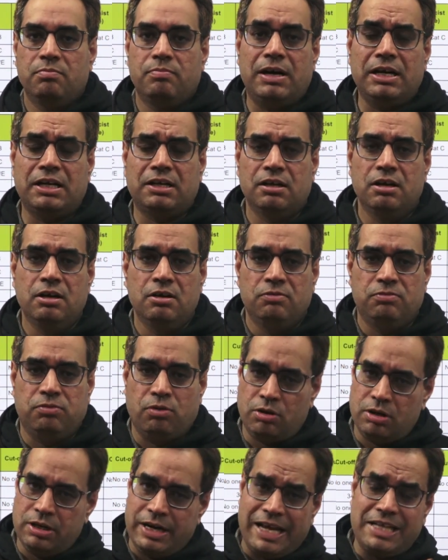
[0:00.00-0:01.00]
But
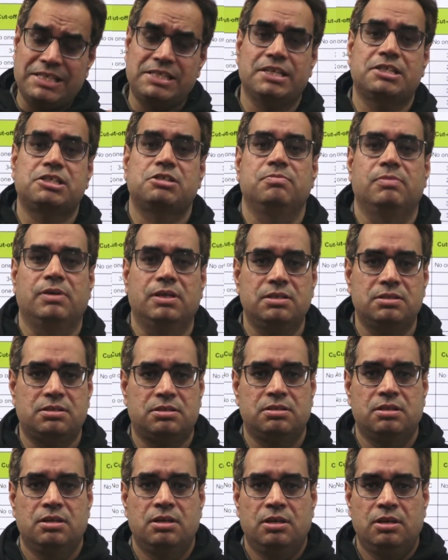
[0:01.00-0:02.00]
for next 6 months,
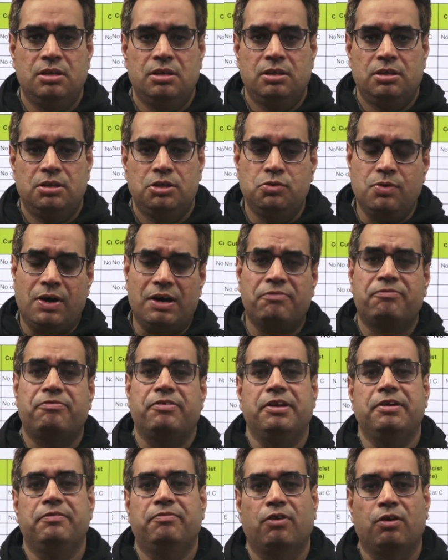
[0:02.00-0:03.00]
you are
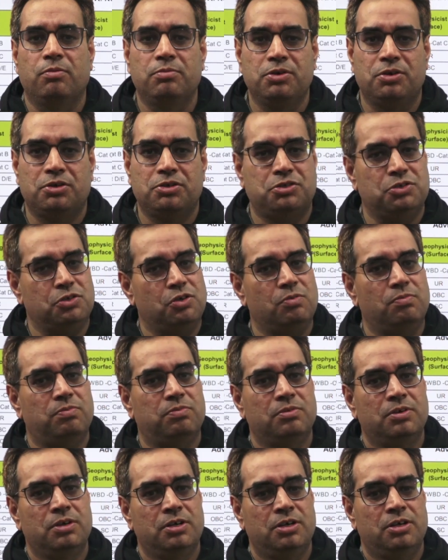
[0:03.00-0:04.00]
free from your job,
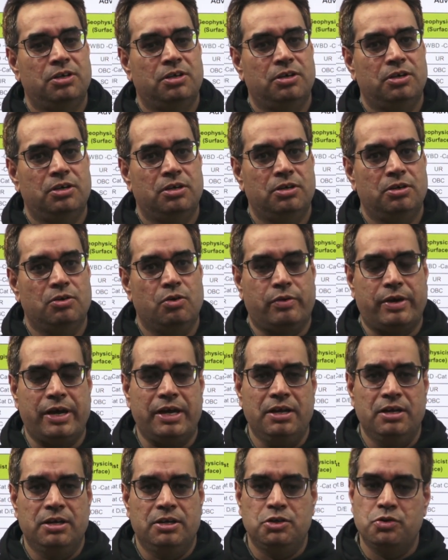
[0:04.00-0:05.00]
okay.
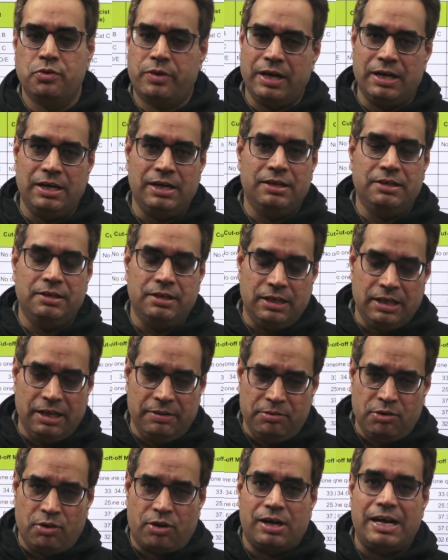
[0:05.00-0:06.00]
You can
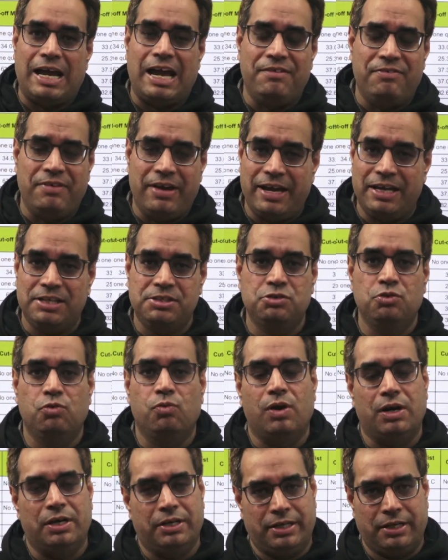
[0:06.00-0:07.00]
live your life as you
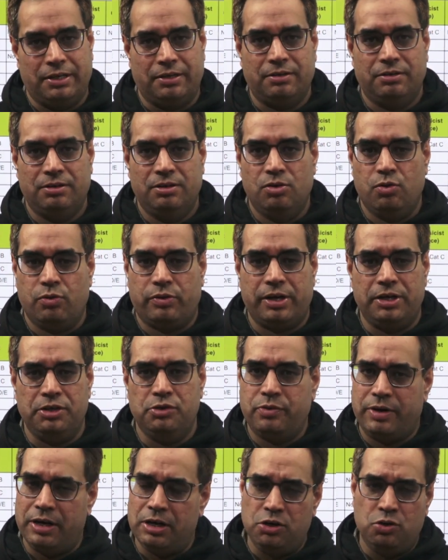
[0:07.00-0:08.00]
want it, okay.
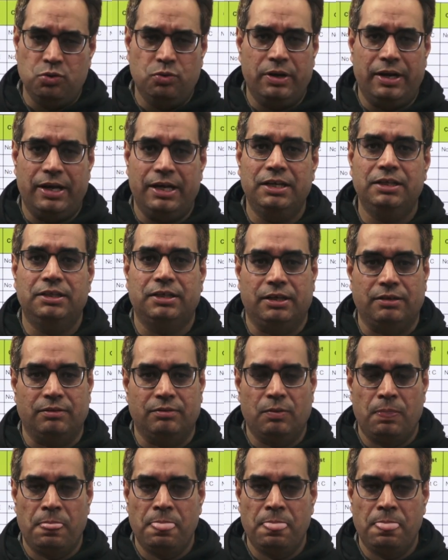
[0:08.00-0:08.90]
You can do anything.